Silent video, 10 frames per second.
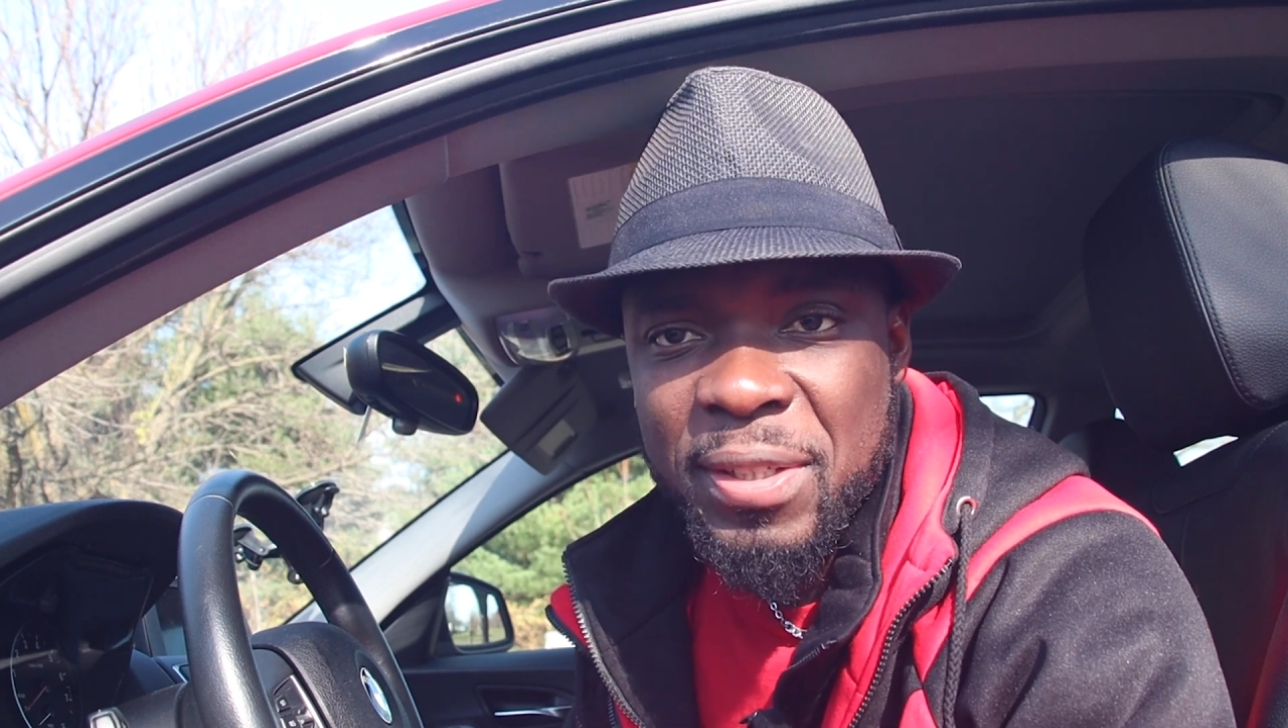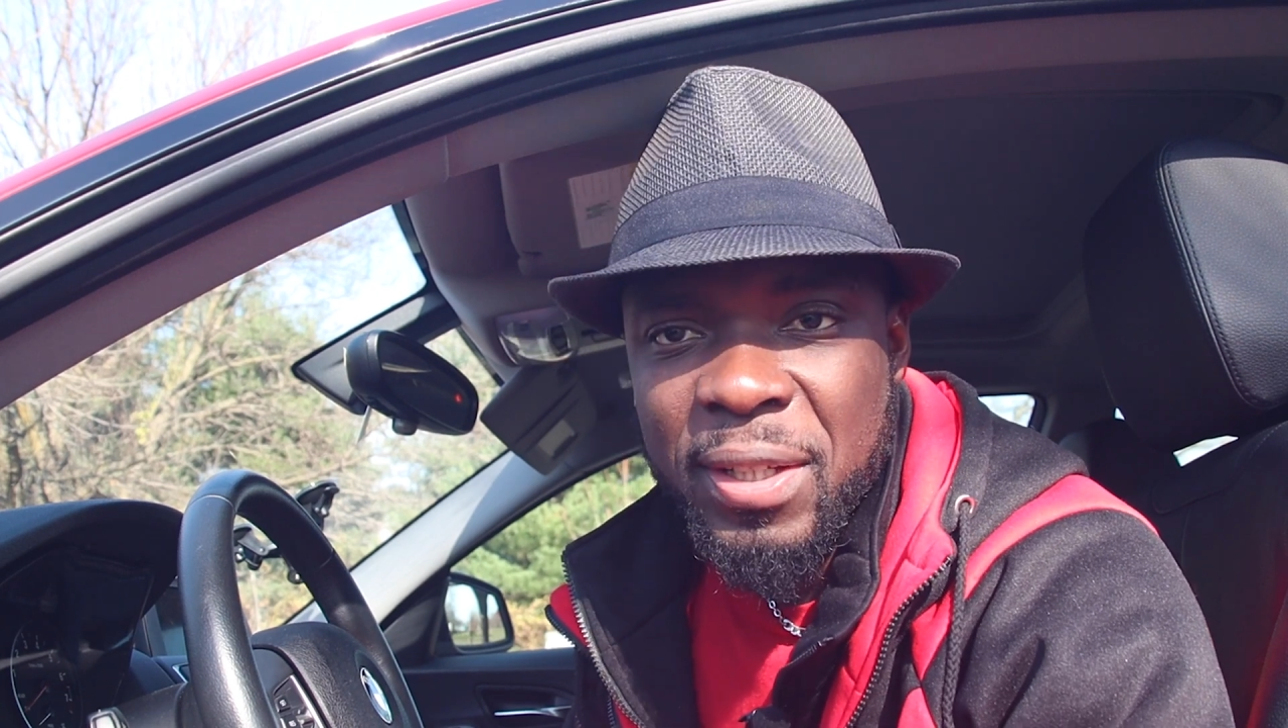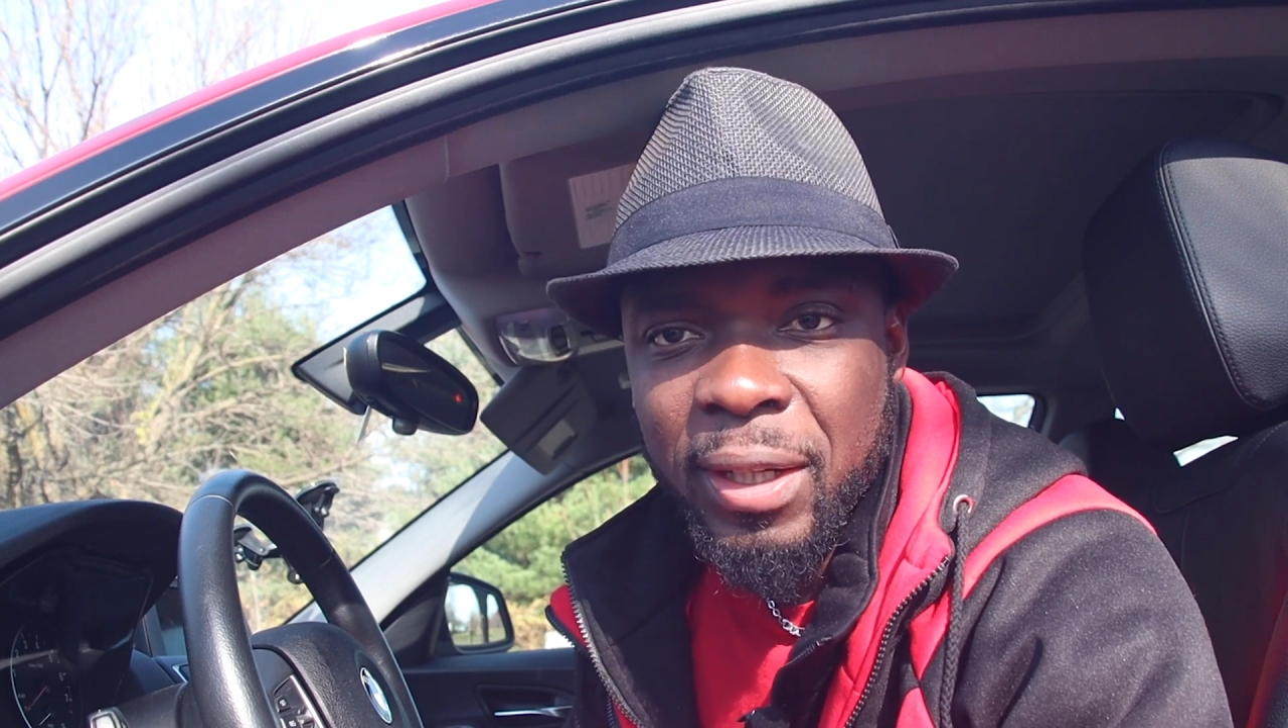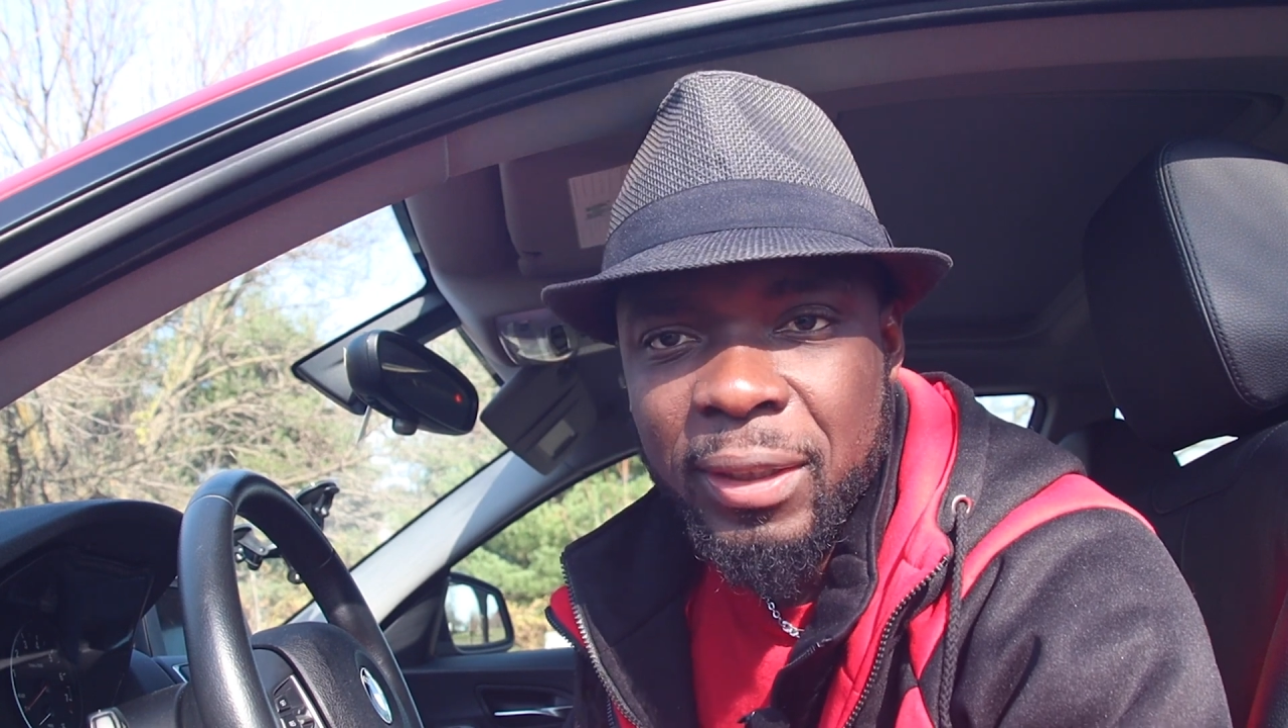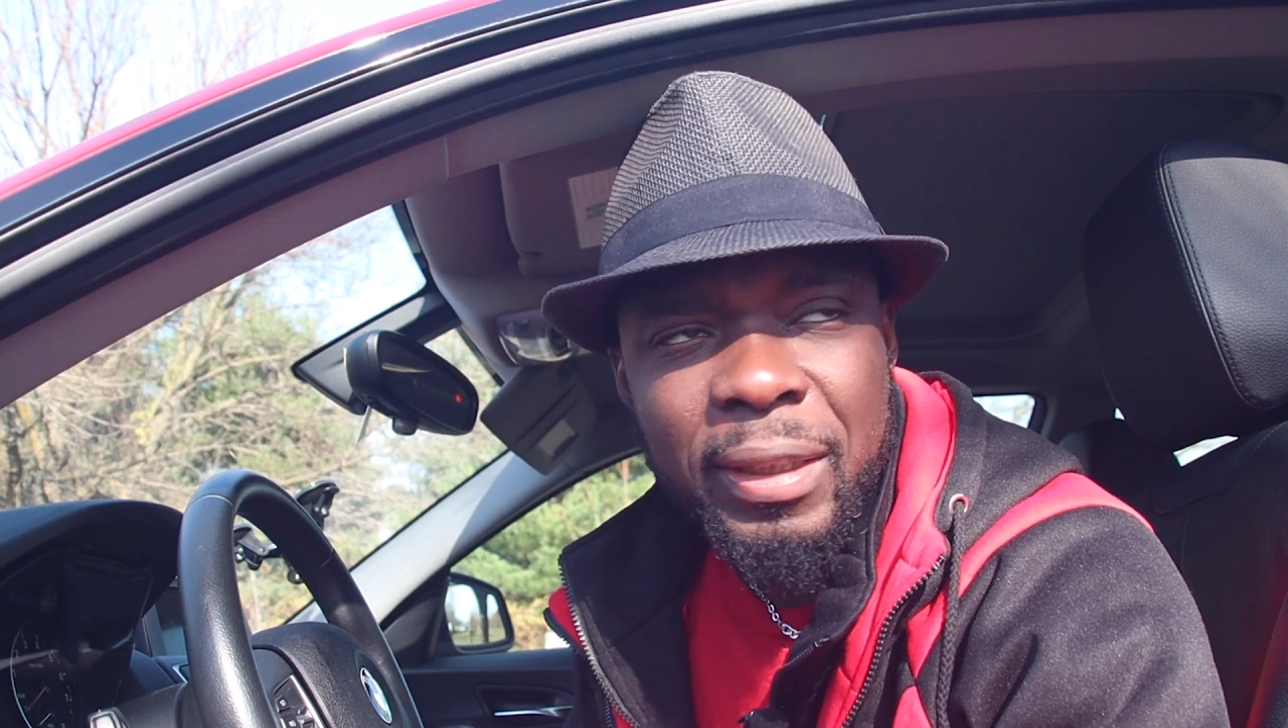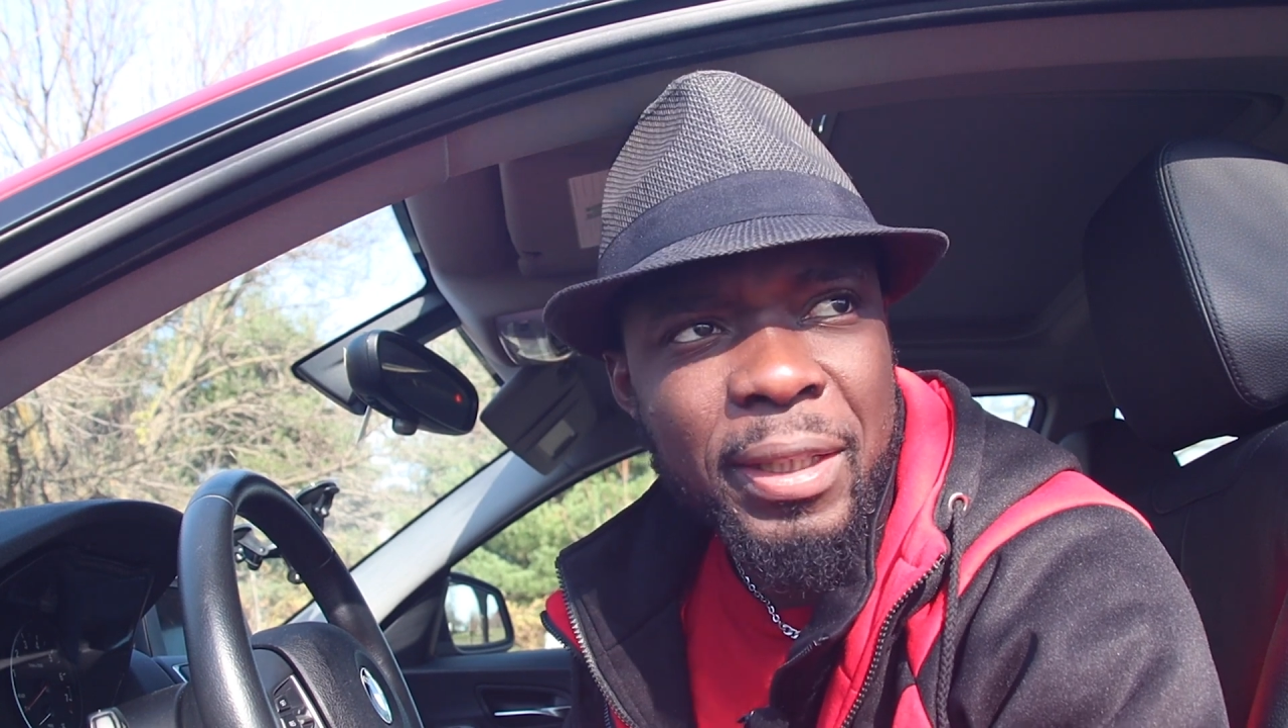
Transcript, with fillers: started